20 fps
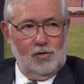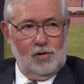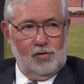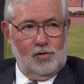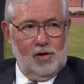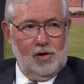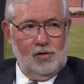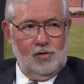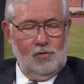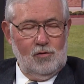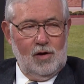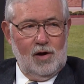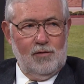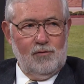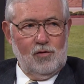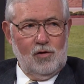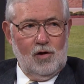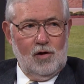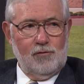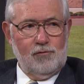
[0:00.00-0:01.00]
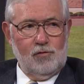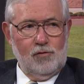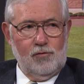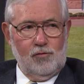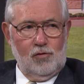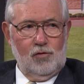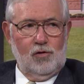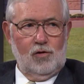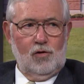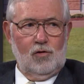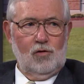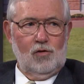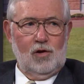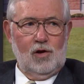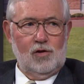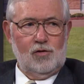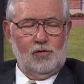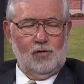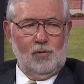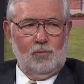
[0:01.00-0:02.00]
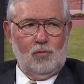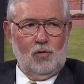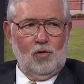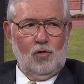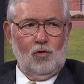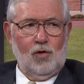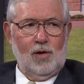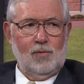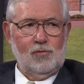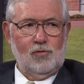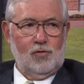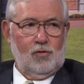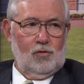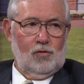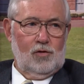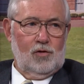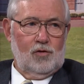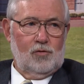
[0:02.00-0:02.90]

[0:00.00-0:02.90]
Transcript: that they do have an offer for the early entry program as early